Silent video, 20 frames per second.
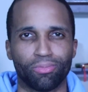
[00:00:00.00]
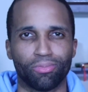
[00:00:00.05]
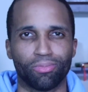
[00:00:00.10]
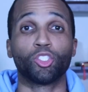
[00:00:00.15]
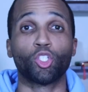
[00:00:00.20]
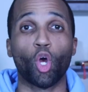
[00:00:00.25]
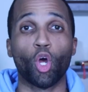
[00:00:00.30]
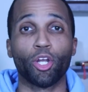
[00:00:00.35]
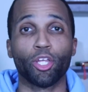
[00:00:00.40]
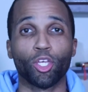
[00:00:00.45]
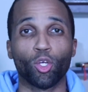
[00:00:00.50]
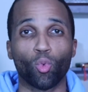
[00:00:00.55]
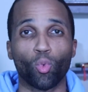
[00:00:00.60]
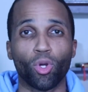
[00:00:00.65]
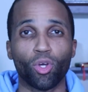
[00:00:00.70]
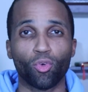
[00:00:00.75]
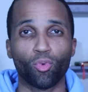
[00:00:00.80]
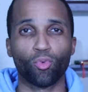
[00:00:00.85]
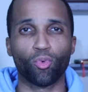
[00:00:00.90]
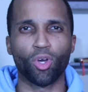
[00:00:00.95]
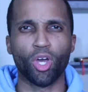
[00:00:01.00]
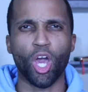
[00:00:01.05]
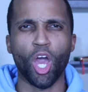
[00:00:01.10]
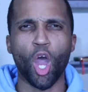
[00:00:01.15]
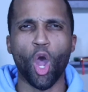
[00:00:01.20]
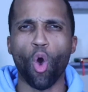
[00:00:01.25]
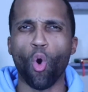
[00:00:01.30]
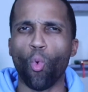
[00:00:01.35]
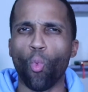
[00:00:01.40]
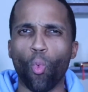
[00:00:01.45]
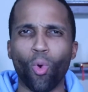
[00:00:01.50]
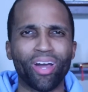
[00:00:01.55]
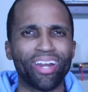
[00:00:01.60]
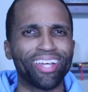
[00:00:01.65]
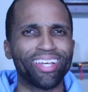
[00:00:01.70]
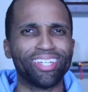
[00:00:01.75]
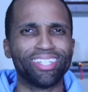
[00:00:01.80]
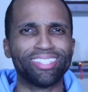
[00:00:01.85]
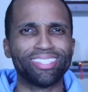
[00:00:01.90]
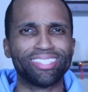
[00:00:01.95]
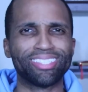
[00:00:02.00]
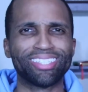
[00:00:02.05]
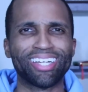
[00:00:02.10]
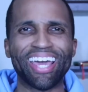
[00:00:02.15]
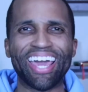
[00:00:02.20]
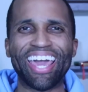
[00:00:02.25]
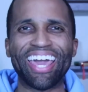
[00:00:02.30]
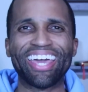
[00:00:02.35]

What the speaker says: starting with what is